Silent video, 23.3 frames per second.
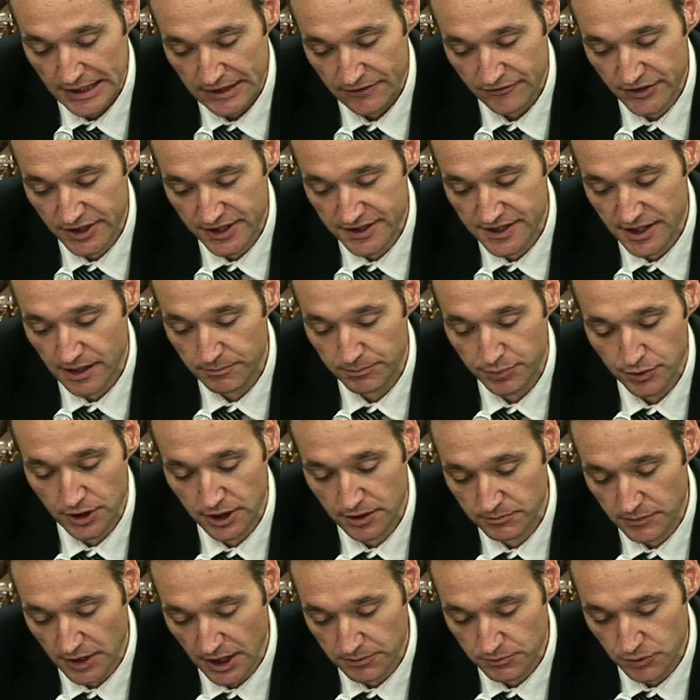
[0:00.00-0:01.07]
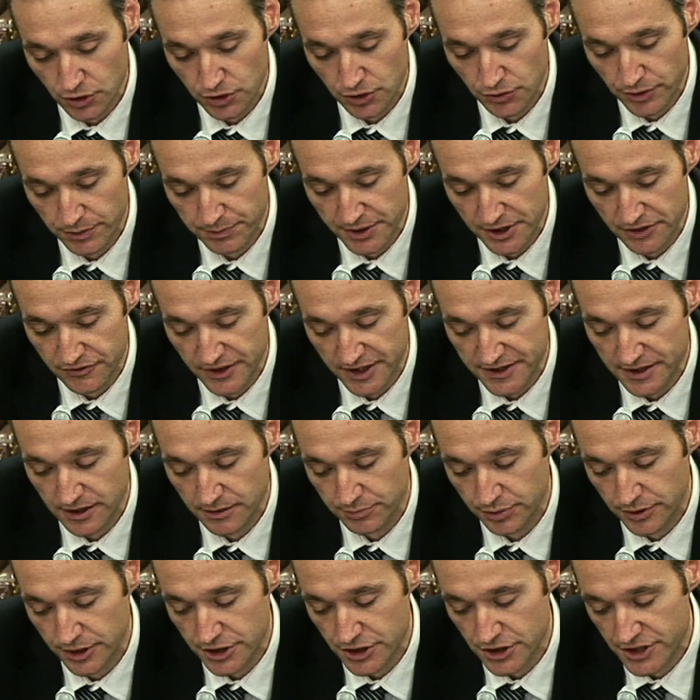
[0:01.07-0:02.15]
The example, I'm going to repeat the
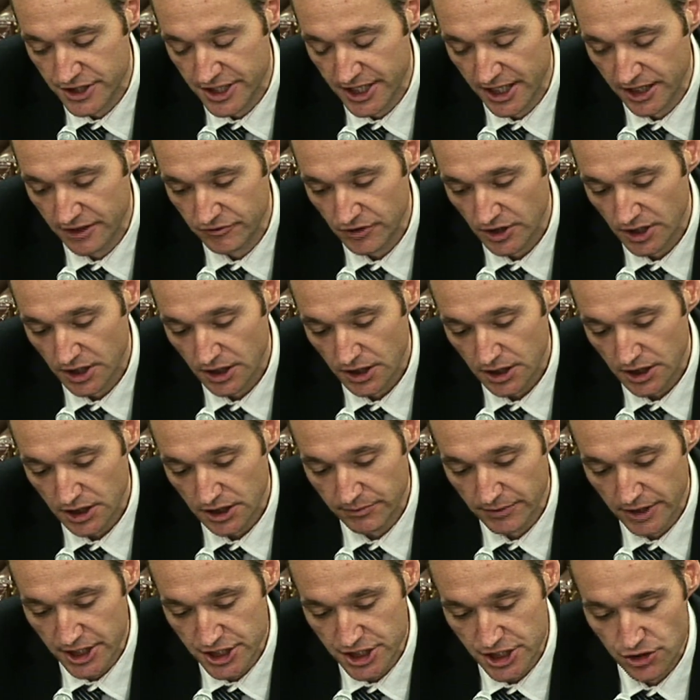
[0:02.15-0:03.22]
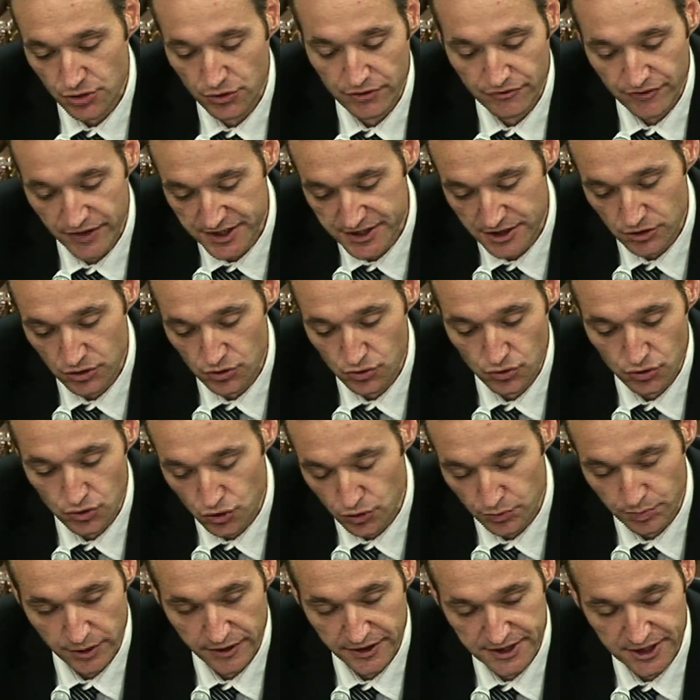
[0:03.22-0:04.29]
example I just gave. Imagine you invest into
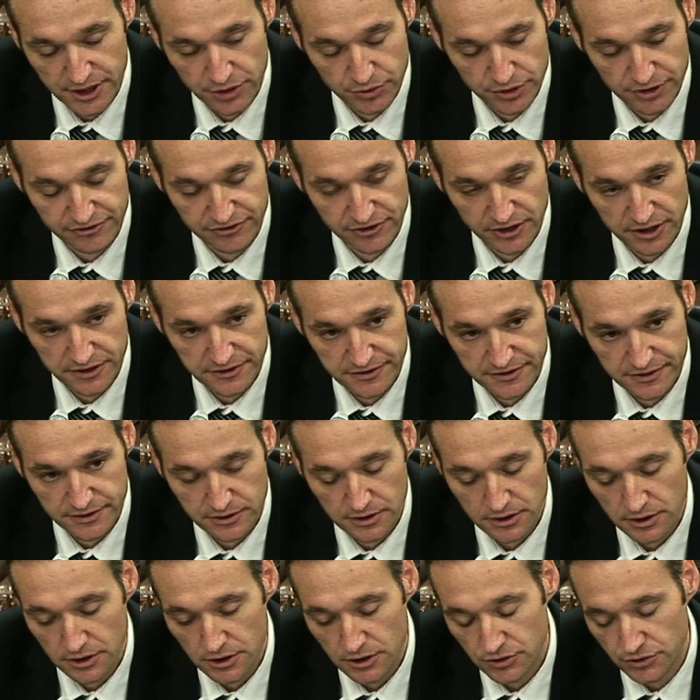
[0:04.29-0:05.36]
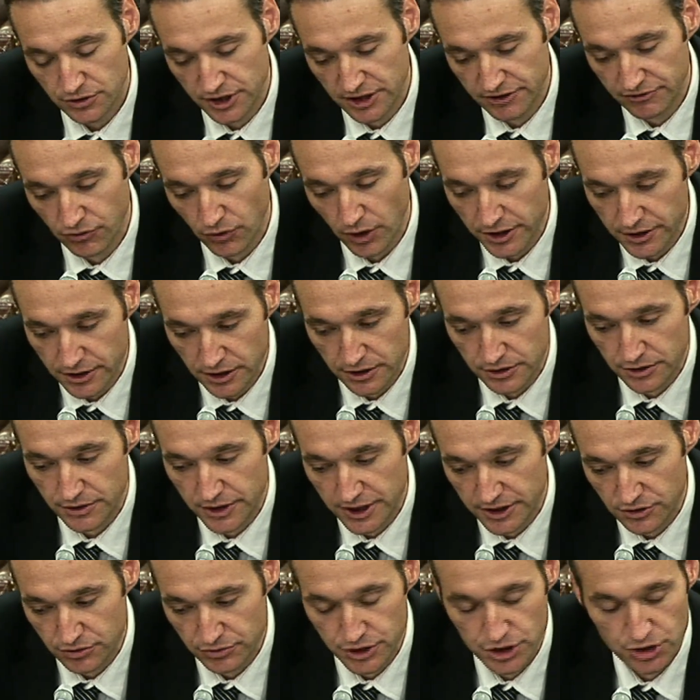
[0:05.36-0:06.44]
2 private equity funds. You give
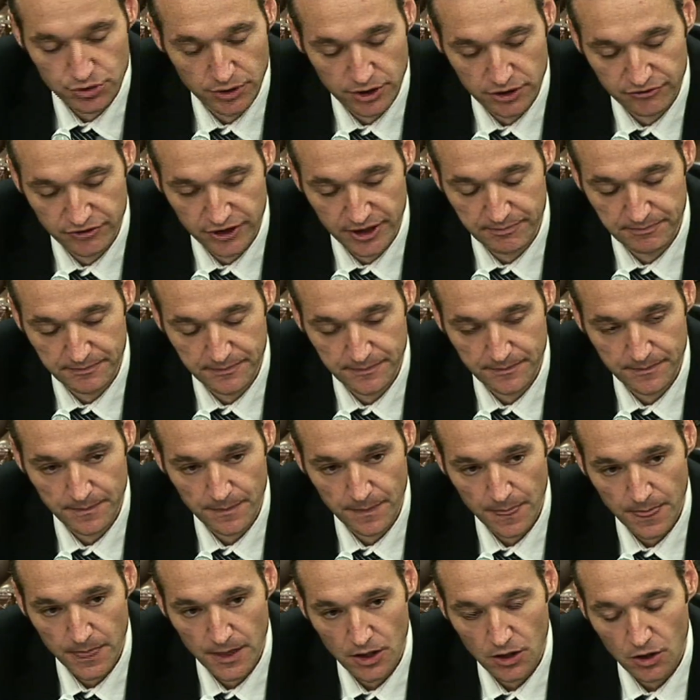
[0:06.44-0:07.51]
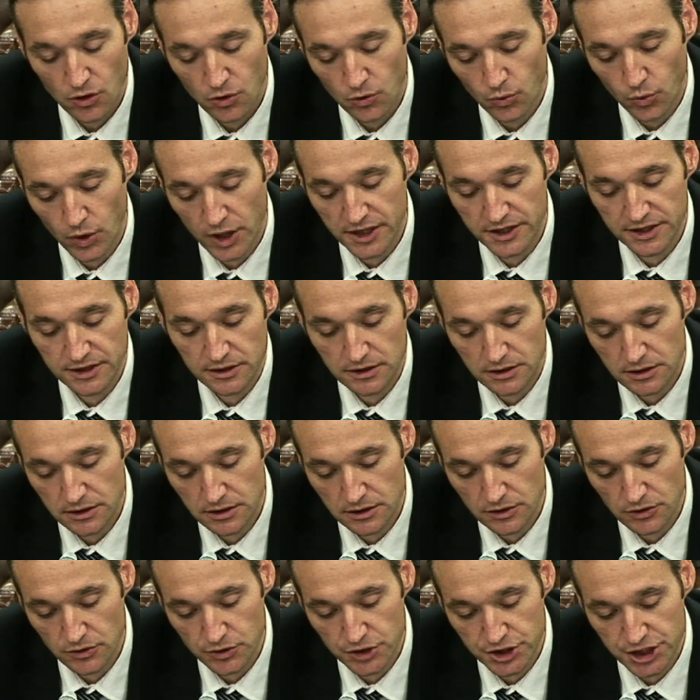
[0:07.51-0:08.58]
100 to each one of them. One
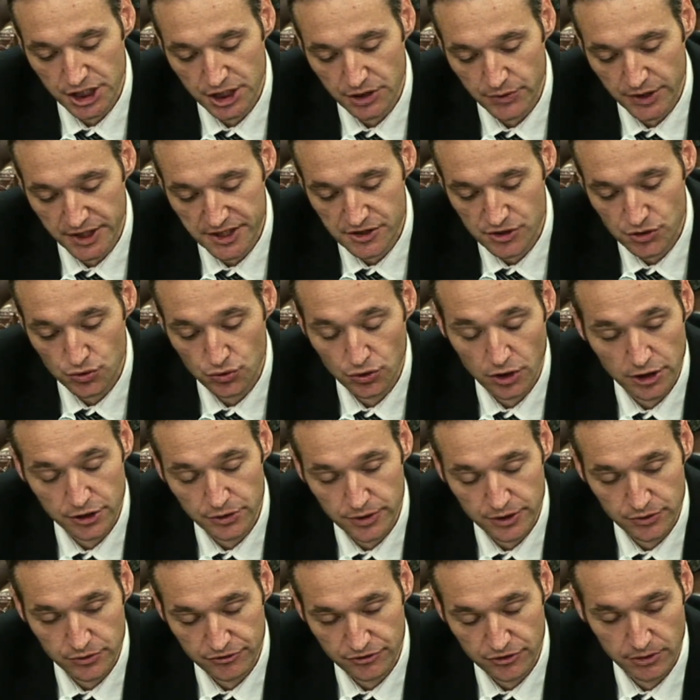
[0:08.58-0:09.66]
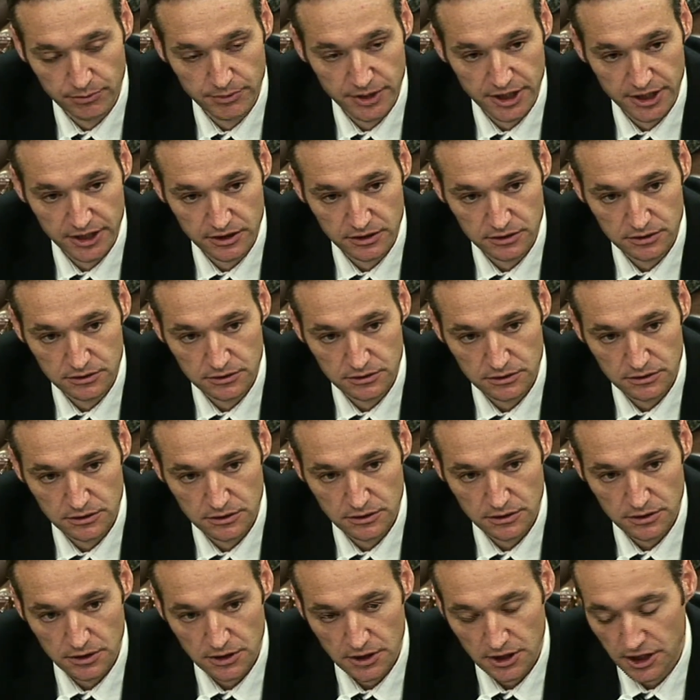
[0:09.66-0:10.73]
generates 200 with your money,
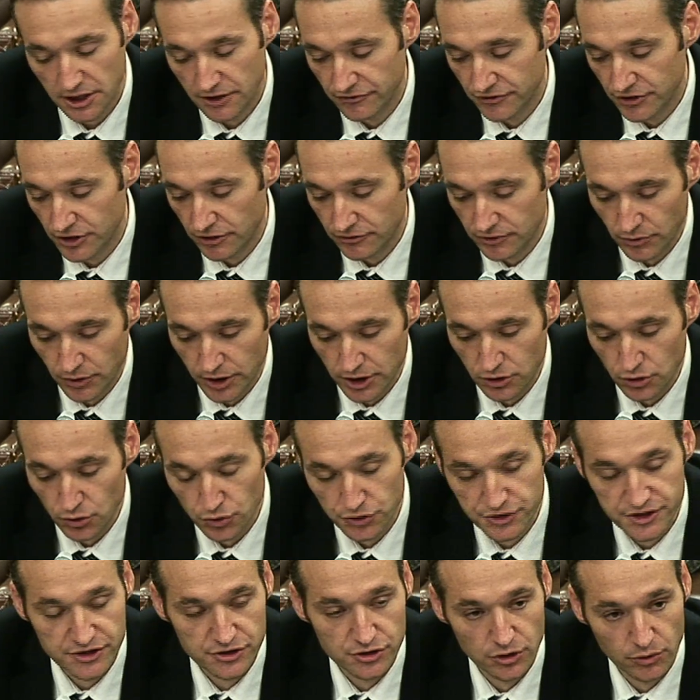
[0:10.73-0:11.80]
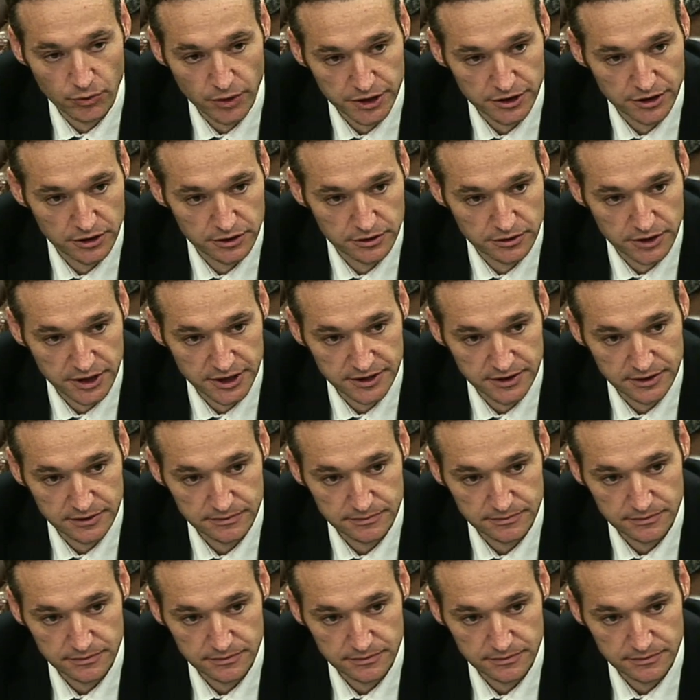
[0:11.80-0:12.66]
and the other one loses your 100.